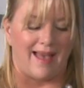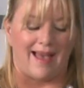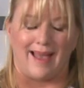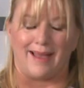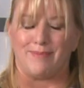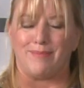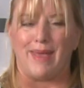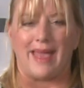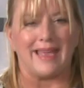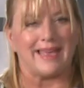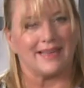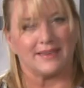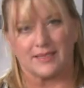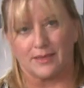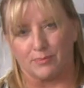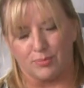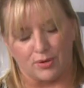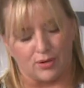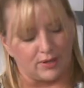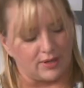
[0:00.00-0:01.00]
I may end
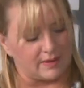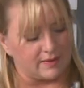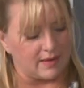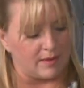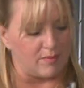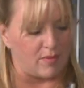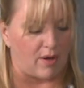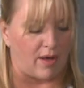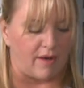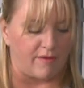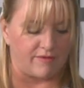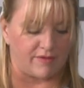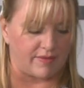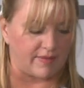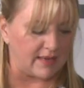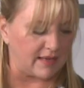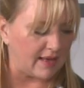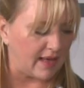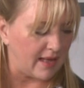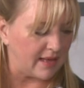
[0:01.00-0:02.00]
up pulling them off in
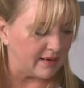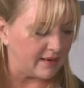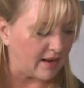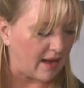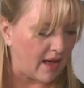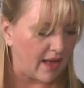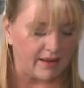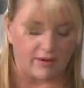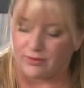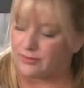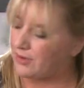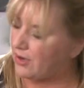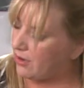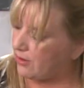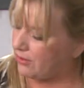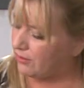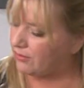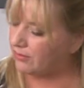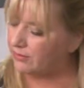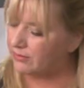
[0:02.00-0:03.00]
the end, I don't
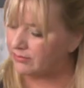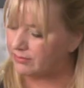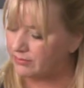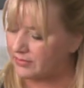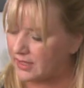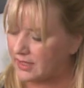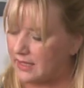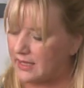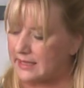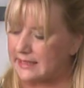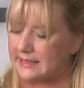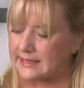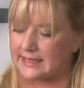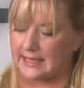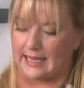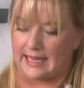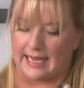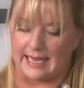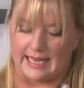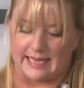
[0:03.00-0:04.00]
know, but
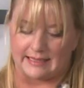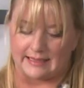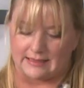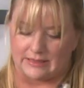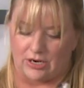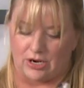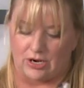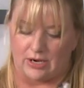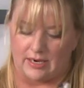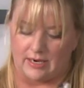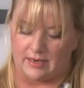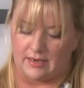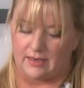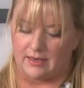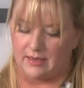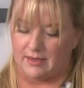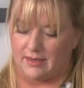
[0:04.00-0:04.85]
until I get started,